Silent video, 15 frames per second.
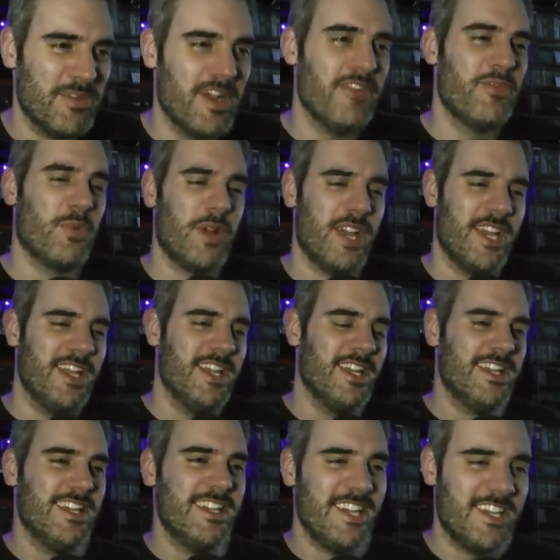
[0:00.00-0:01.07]
But either way,
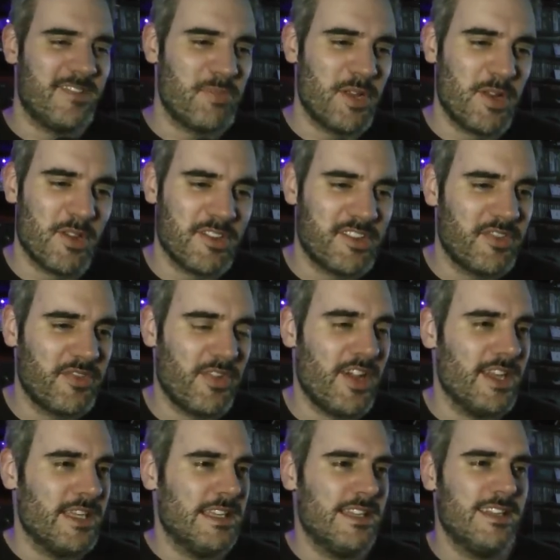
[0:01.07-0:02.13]
it's been lots of
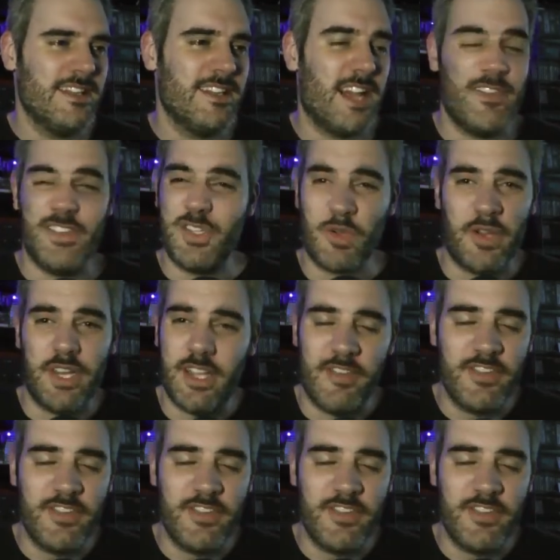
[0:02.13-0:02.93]
fun. I've enjoyed it.